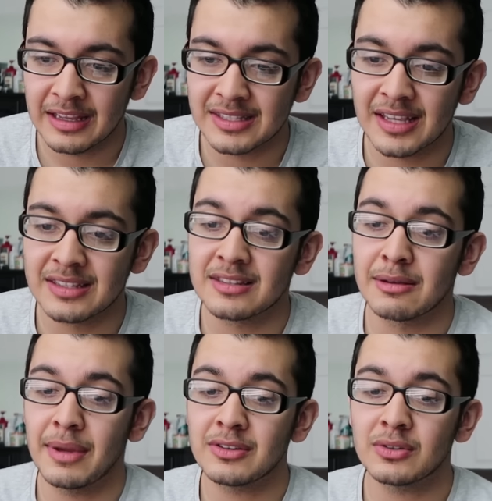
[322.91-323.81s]
it says it's
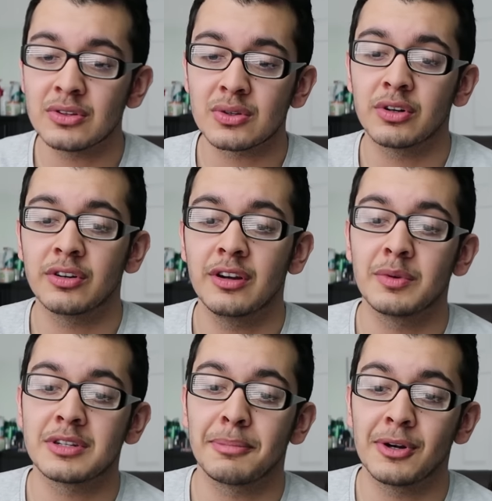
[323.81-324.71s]
a mental disorder in
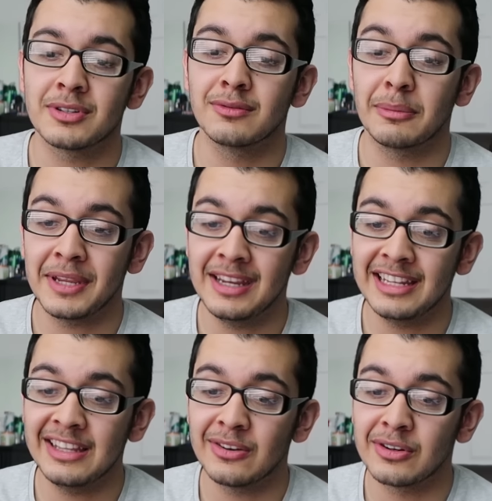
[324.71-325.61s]
which a person
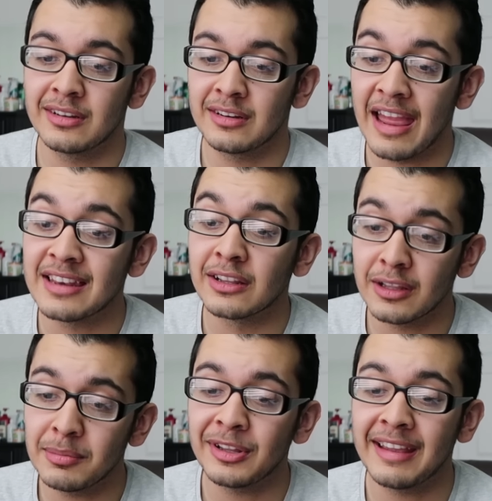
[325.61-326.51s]
repeatedly or and
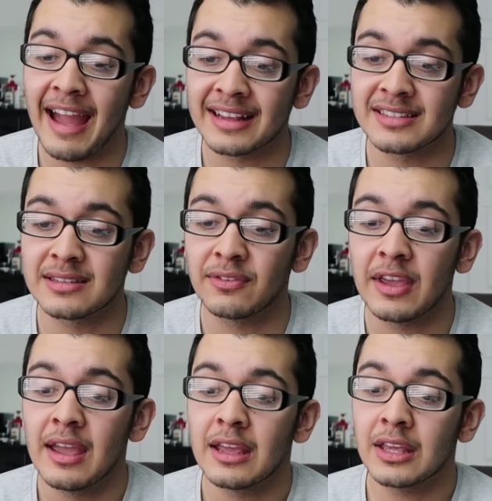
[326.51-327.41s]
deliberately acts as if
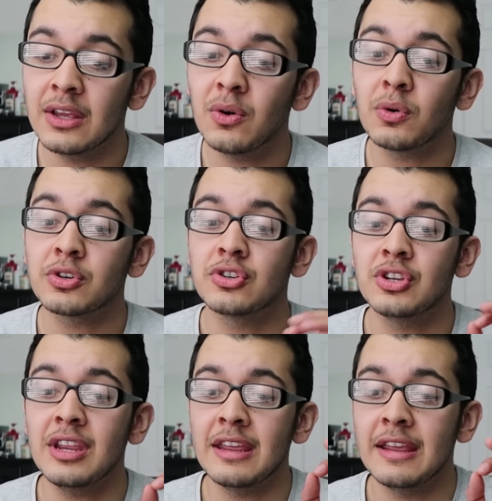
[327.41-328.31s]
he or
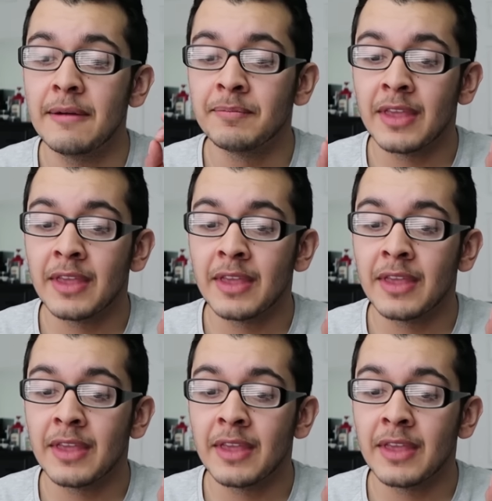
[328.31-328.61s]
she